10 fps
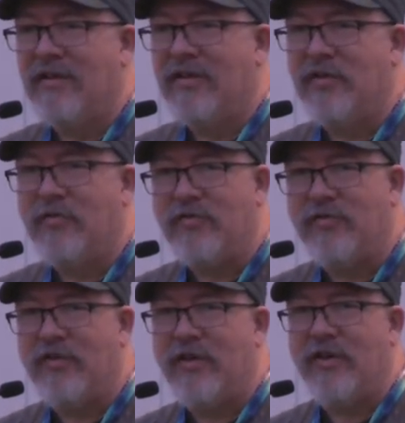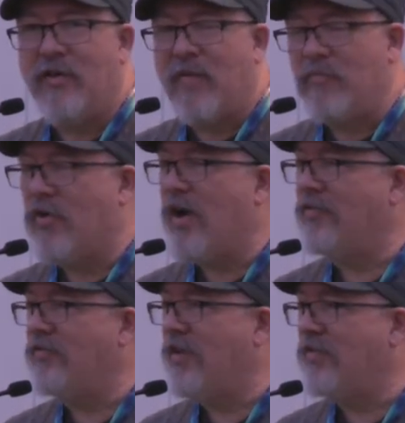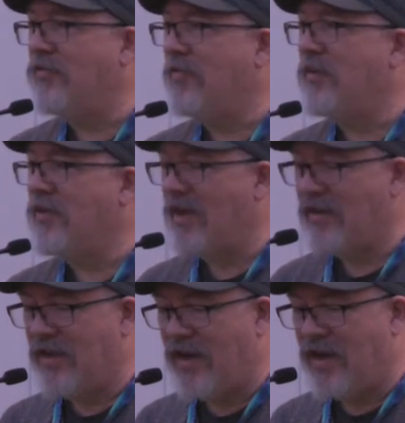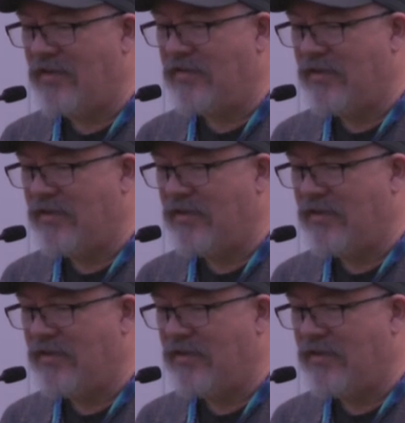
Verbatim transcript: you know, you know, a process, something like that.